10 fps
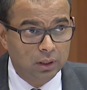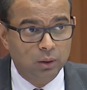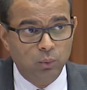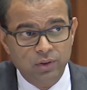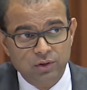
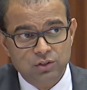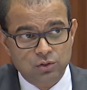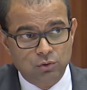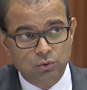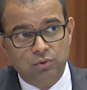whether
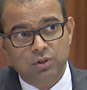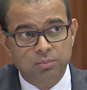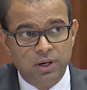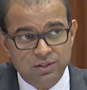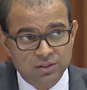it's through
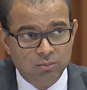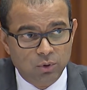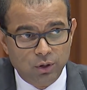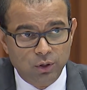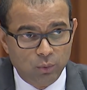third-party site
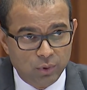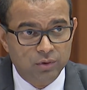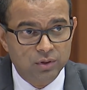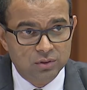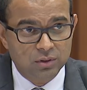blocking or
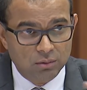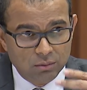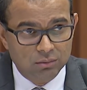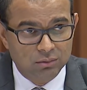whether it's the